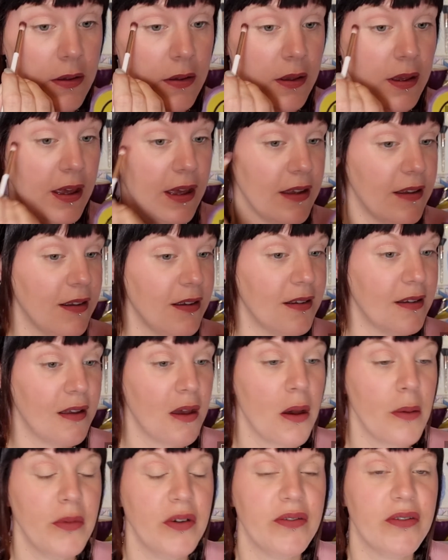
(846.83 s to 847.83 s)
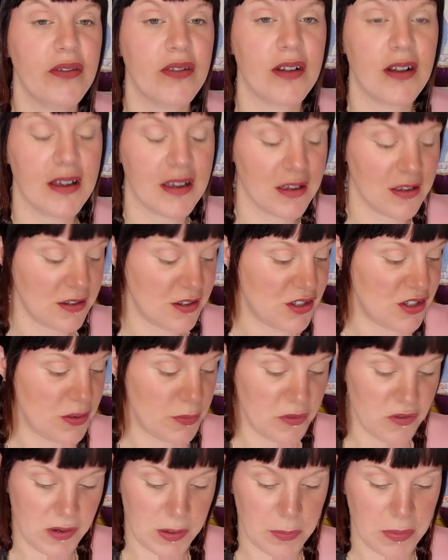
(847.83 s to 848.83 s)
Okay, so it's come off as like a
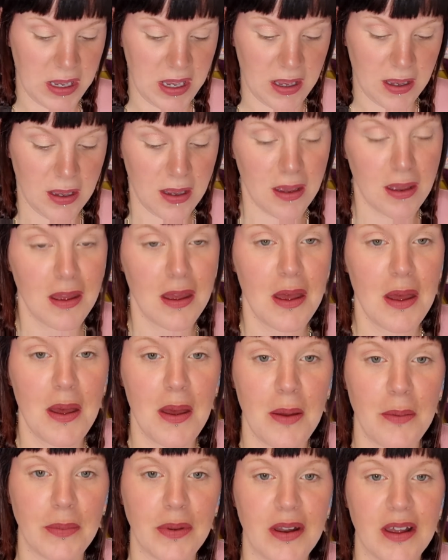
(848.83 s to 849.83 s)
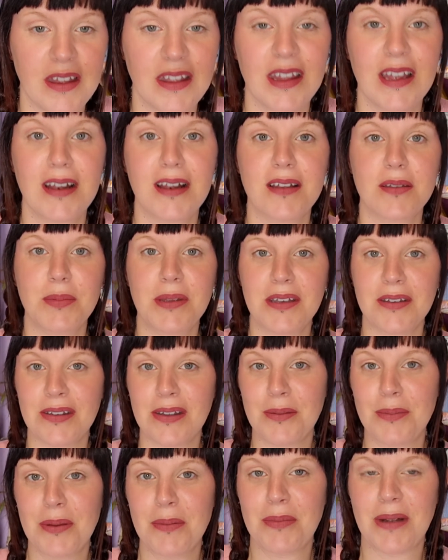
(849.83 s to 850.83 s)
shimmery pink, but I think that's because
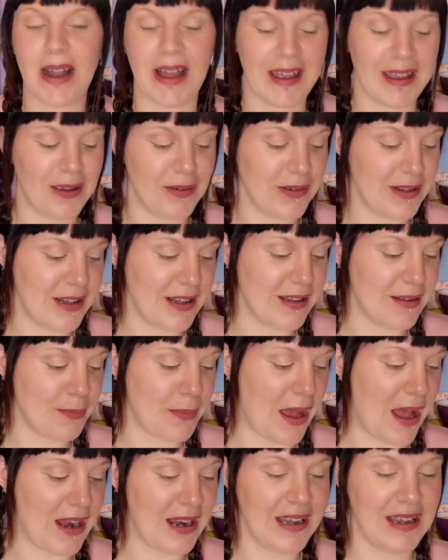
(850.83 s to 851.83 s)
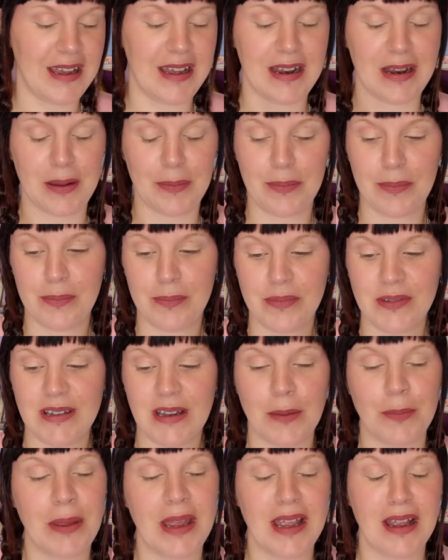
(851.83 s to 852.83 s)
I've been playing with this palette and I
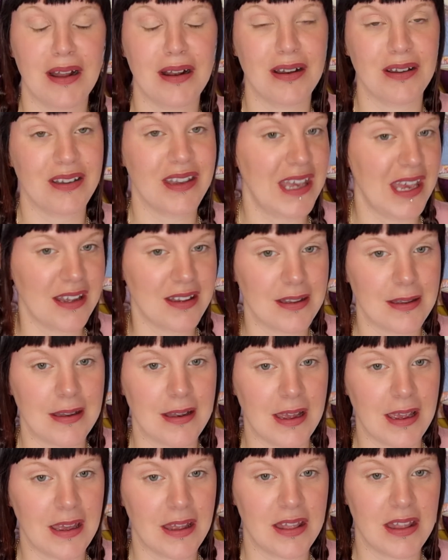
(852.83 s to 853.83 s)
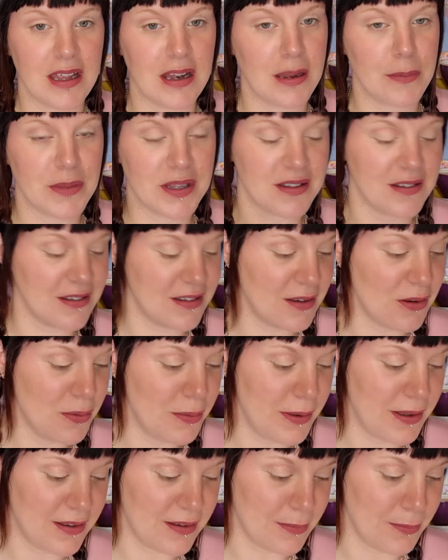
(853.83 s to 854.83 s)
did a pink look yesterday. I think there must have still
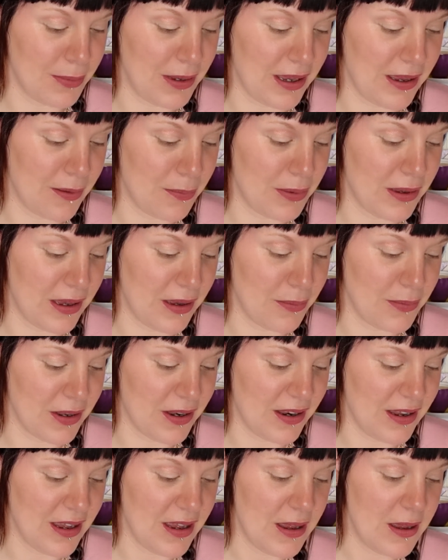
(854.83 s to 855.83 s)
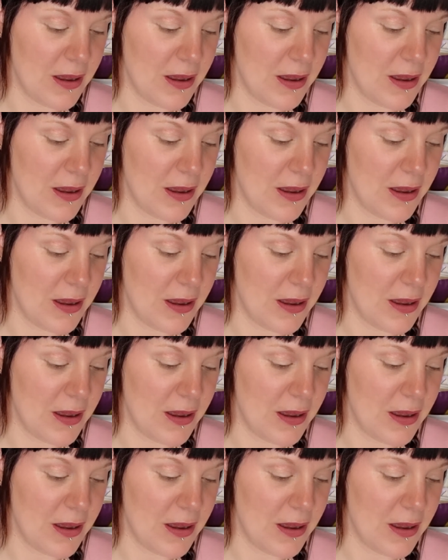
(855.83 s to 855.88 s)
been some pink pigment